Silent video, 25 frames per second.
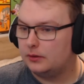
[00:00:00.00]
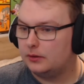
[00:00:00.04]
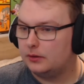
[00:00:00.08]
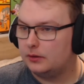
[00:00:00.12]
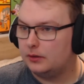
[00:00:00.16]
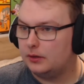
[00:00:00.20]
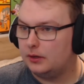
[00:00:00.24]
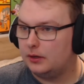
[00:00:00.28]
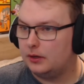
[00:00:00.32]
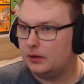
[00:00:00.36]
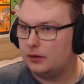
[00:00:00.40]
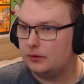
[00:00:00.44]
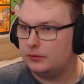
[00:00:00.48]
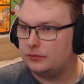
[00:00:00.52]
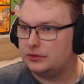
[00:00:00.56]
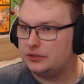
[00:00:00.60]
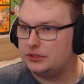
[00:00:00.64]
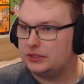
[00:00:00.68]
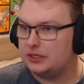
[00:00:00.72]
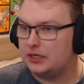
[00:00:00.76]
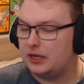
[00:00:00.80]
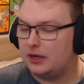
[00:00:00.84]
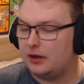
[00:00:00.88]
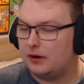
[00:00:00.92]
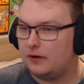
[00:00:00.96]
Oh
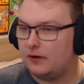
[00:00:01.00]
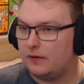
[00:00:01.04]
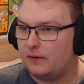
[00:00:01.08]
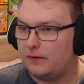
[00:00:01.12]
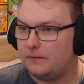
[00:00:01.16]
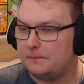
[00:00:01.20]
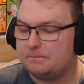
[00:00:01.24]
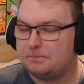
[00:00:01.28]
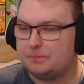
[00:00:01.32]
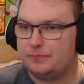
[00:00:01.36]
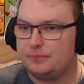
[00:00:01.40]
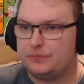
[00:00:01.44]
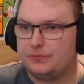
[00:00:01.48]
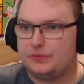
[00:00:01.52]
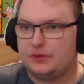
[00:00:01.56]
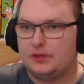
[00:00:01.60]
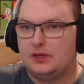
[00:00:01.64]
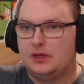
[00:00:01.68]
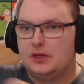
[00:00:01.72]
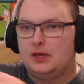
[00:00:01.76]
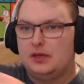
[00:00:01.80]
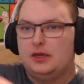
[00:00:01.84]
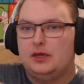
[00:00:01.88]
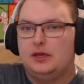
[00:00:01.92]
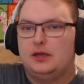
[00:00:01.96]
dear.
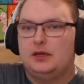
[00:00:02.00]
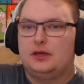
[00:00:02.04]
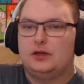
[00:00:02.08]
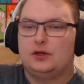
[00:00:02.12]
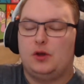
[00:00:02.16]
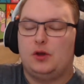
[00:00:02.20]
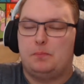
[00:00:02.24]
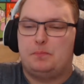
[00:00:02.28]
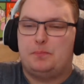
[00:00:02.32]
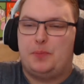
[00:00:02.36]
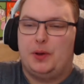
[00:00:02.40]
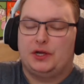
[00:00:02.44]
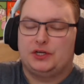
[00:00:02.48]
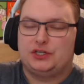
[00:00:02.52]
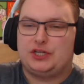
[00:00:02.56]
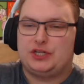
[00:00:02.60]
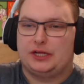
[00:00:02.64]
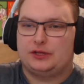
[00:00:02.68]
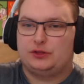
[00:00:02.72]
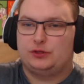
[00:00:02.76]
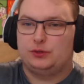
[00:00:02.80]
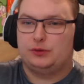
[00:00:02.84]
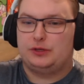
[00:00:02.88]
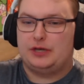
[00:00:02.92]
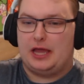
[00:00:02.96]
Go punch that
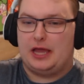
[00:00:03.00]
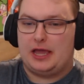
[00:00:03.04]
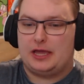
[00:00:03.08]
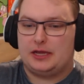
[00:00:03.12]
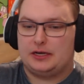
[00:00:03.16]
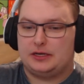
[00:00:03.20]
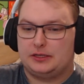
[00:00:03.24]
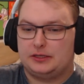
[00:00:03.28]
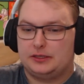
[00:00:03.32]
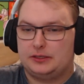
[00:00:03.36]
dude in the head.